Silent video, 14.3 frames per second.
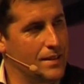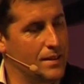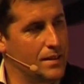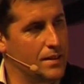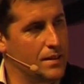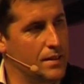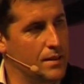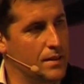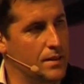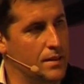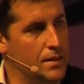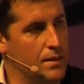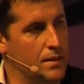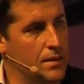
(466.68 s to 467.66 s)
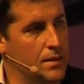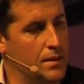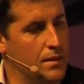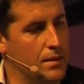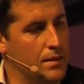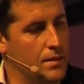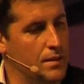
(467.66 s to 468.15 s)

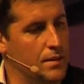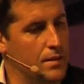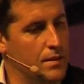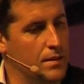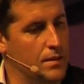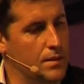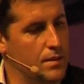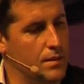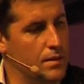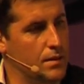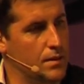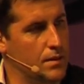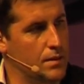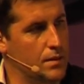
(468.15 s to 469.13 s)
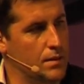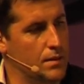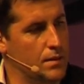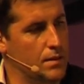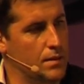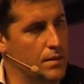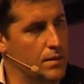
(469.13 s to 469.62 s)

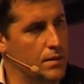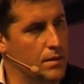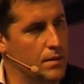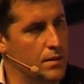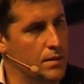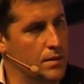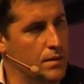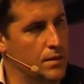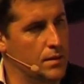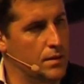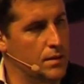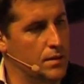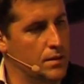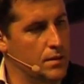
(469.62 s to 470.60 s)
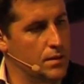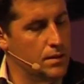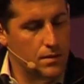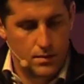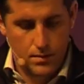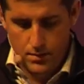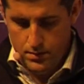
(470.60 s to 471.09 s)

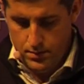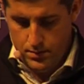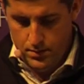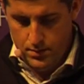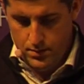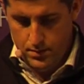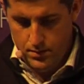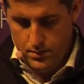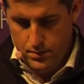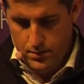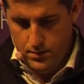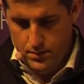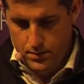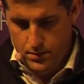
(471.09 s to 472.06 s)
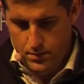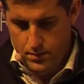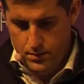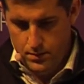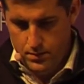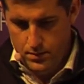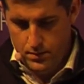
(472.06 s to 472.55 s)

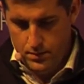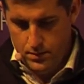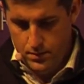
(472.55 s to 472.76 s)
[no speech]